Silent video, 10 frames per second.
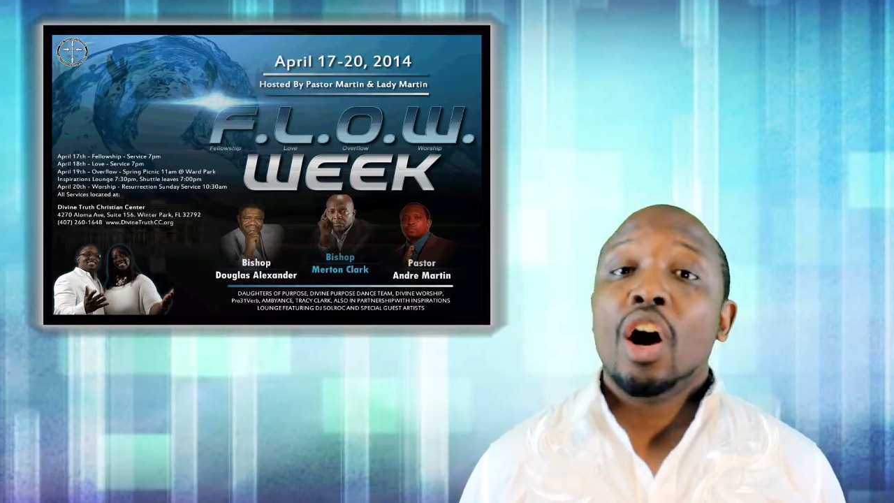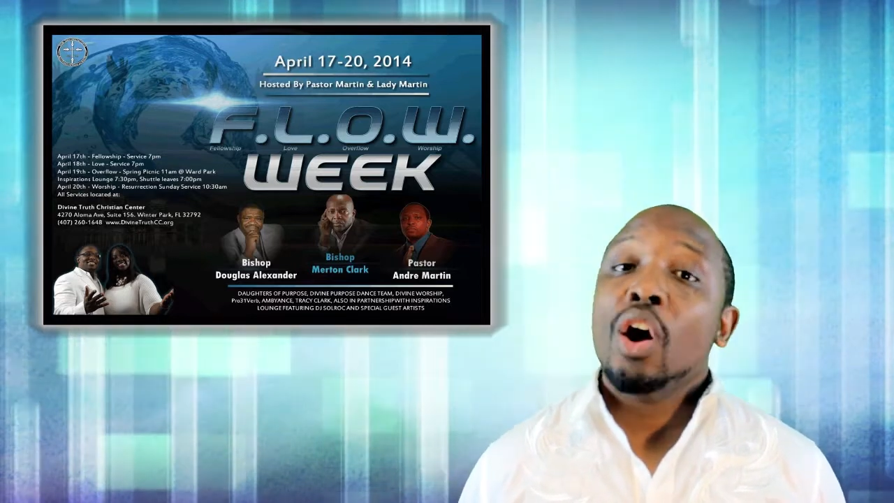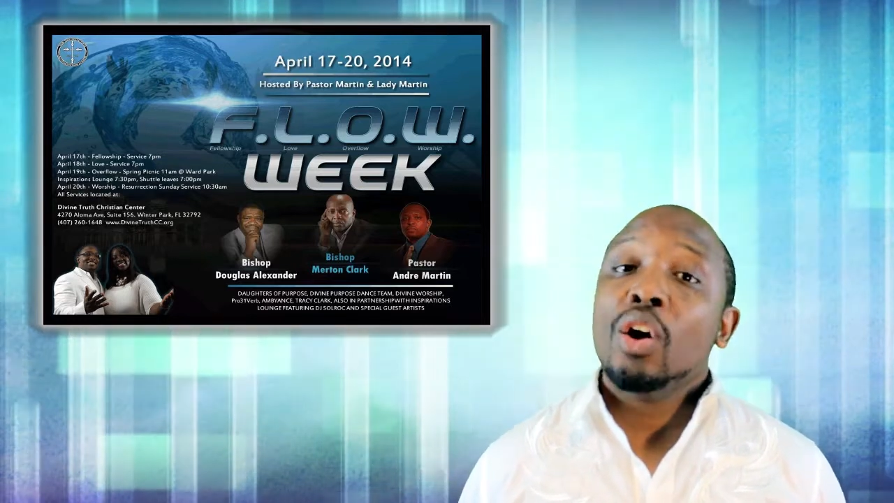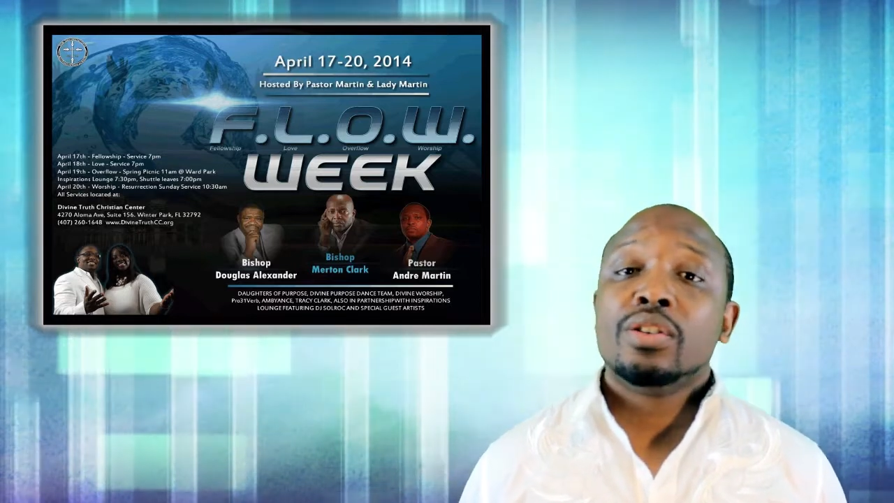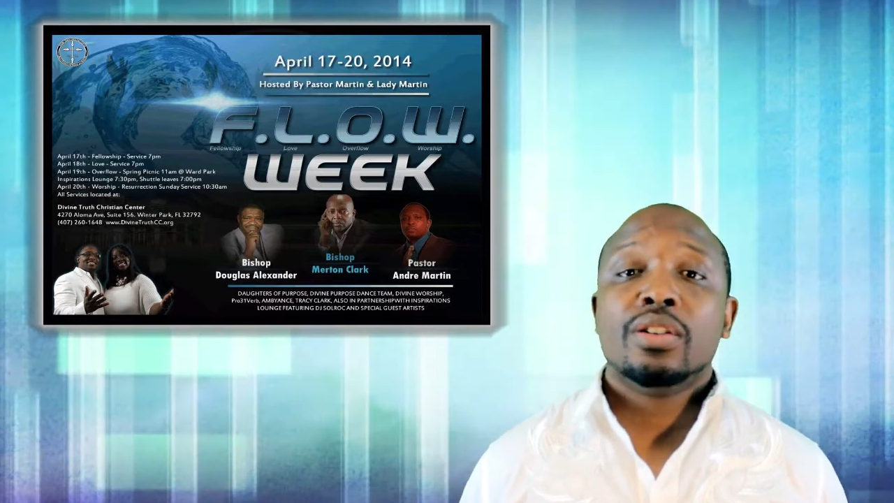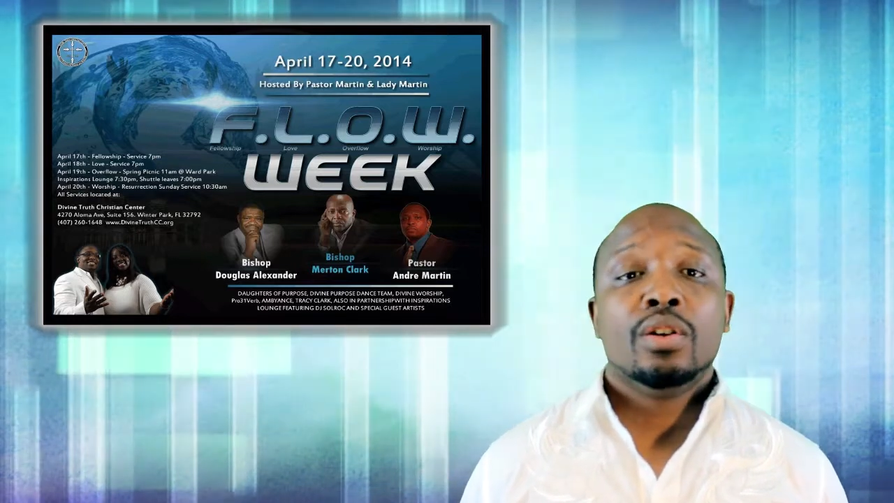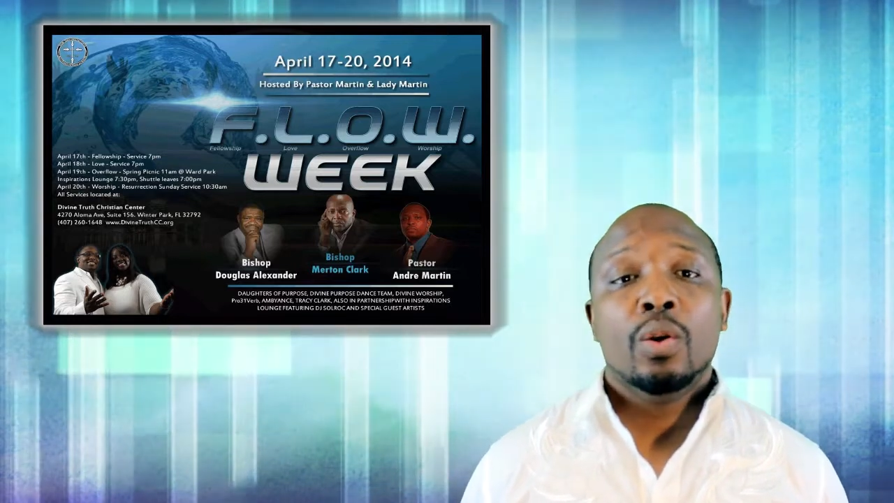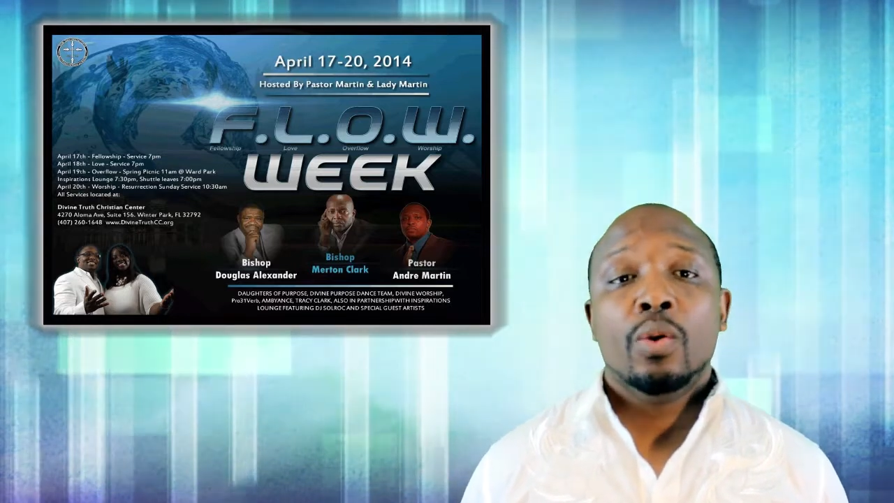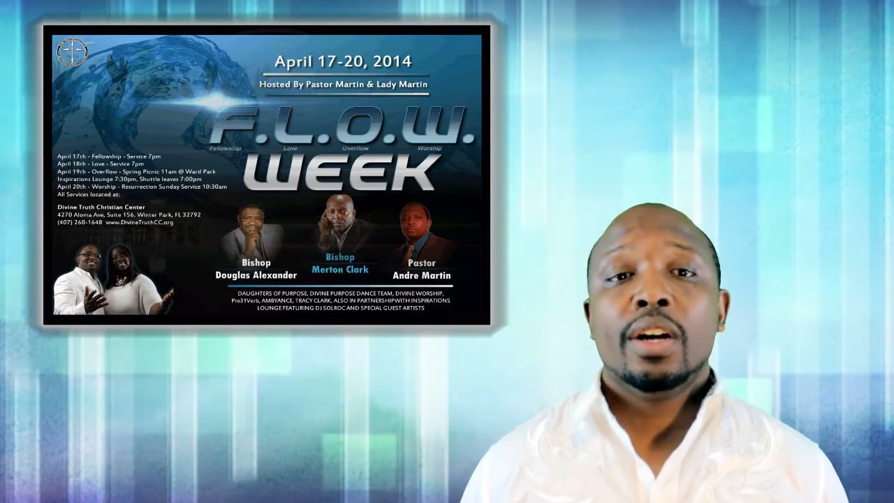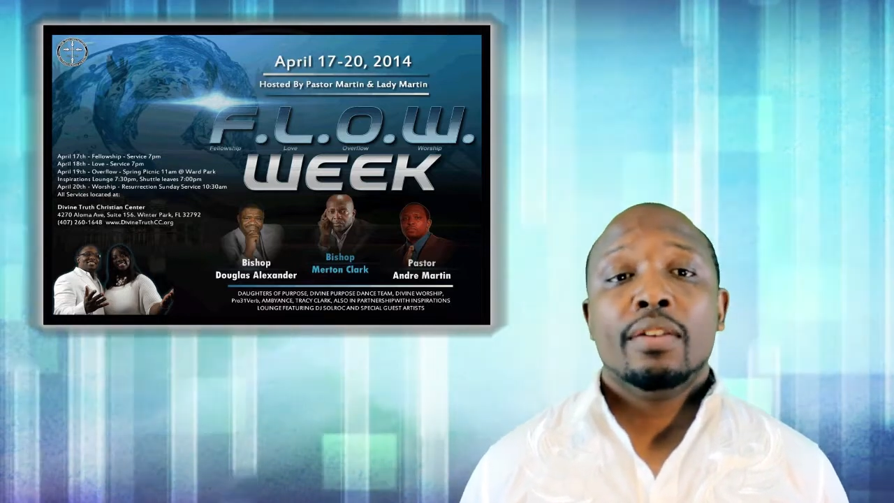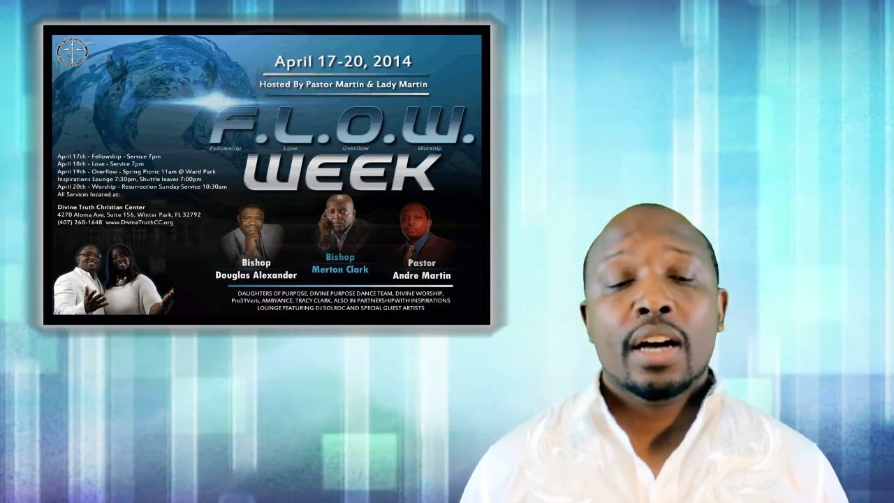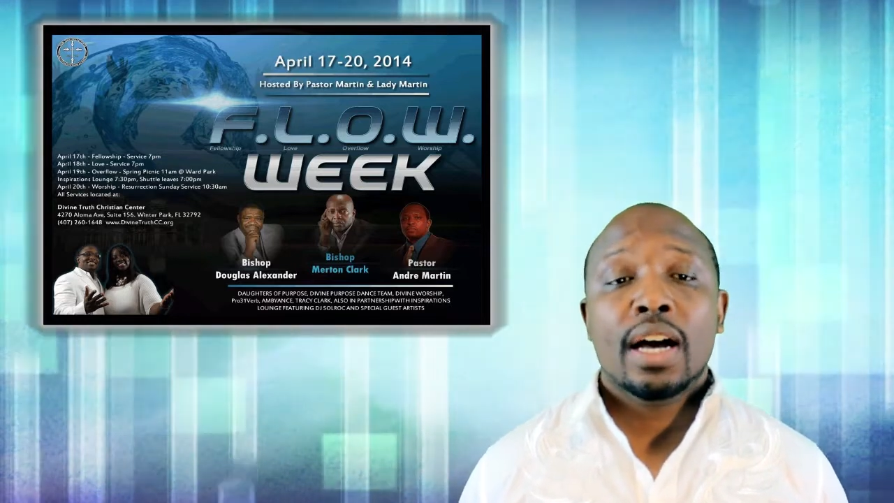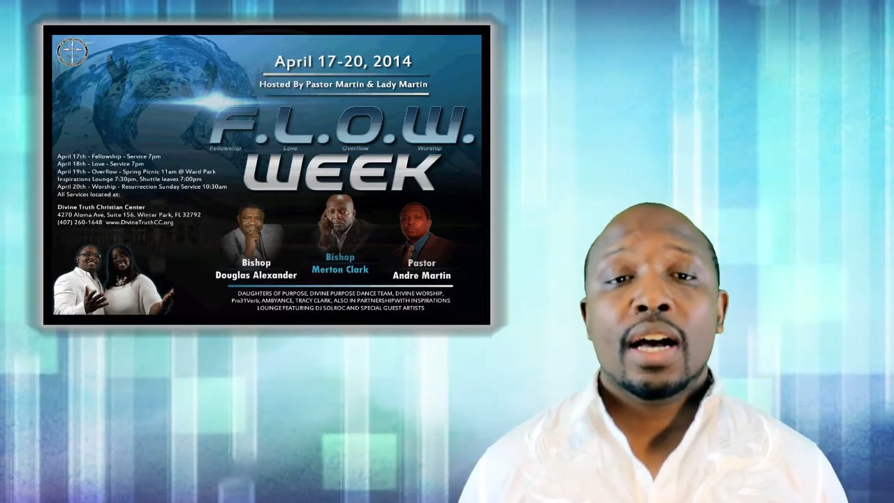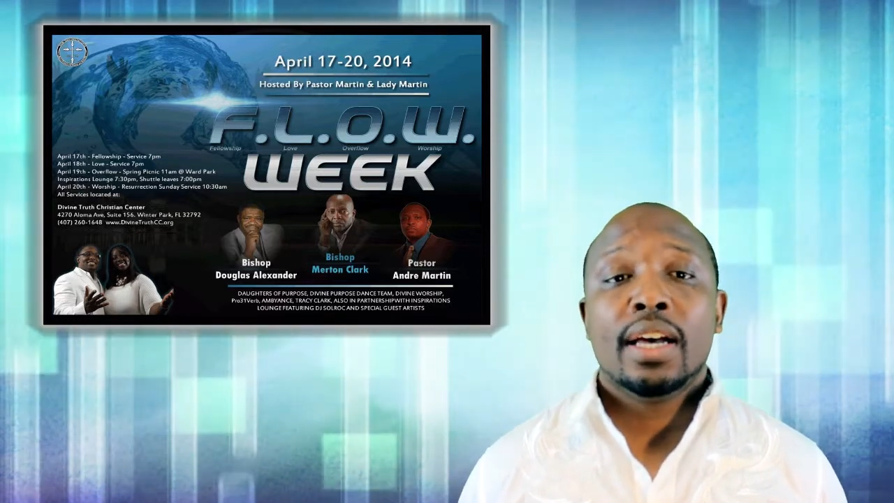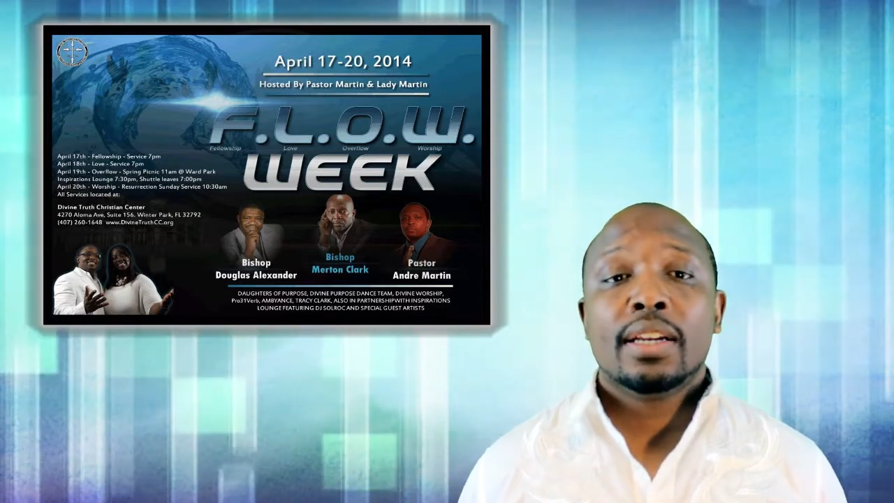all to the glory of God.